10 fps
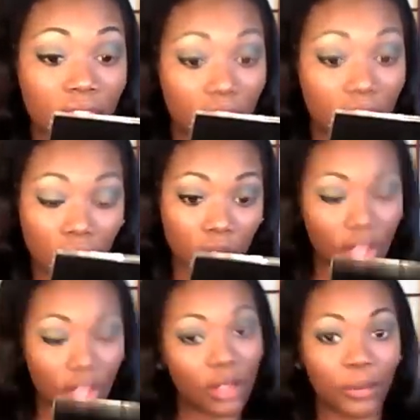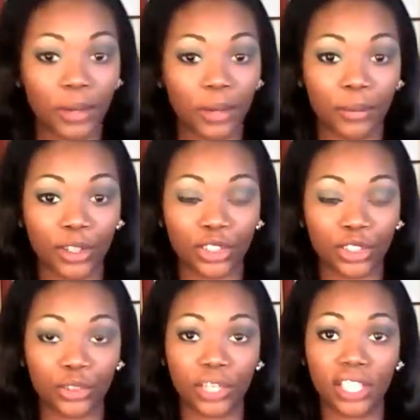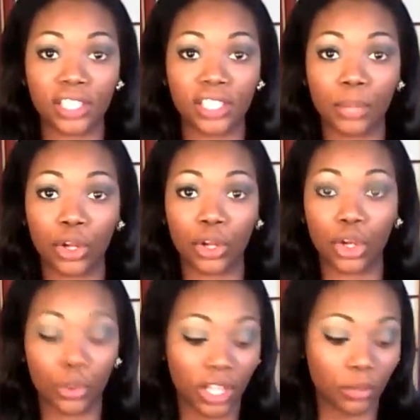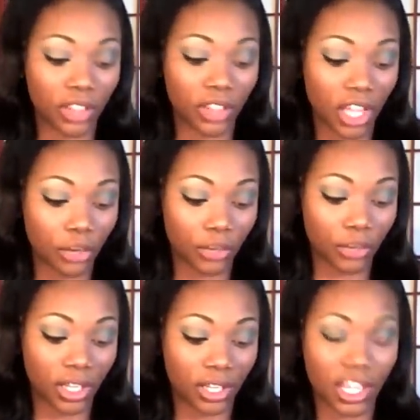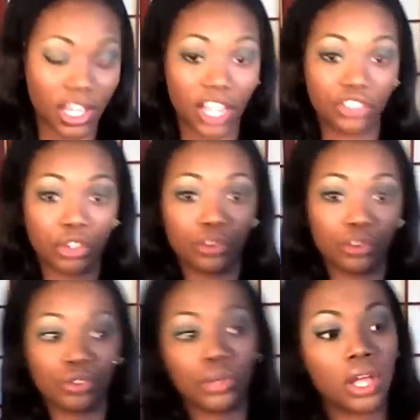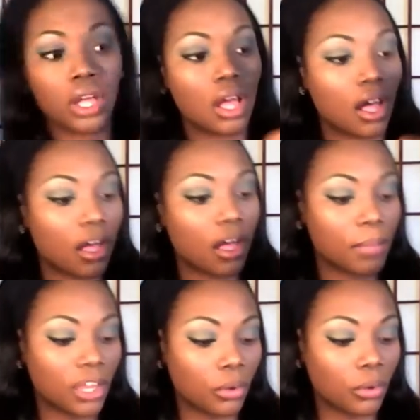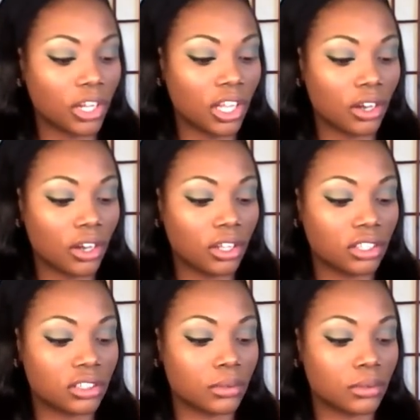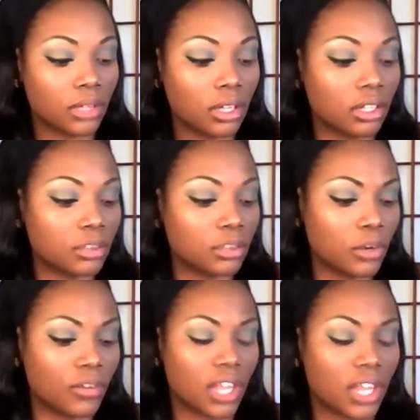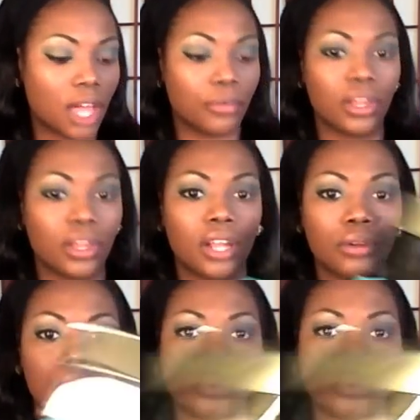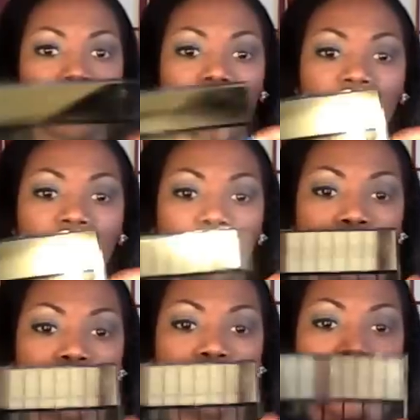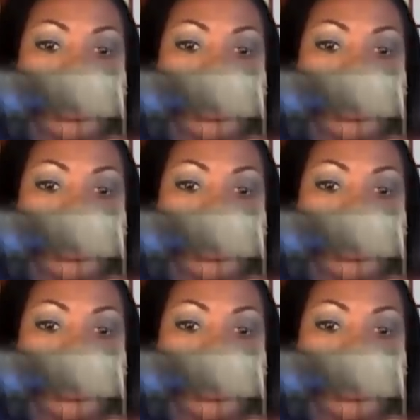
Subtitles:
Then what I'm going to do is I'm going to go in with that green that I showed you. And on here it looks more of a lime green. I don't know which one I showed